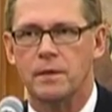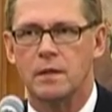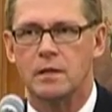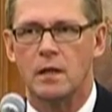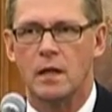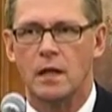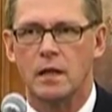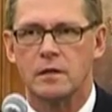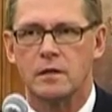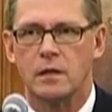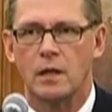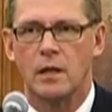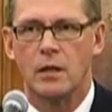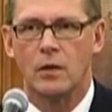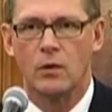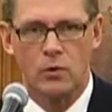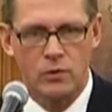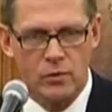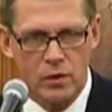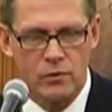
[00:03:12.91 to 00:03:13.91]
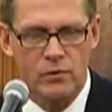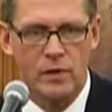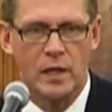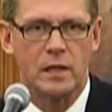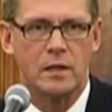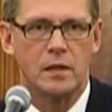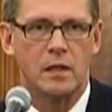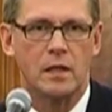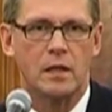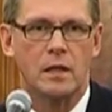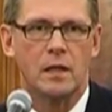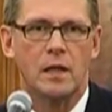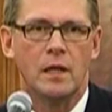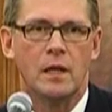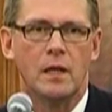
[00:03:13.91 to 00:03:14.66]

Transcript: which has concentrated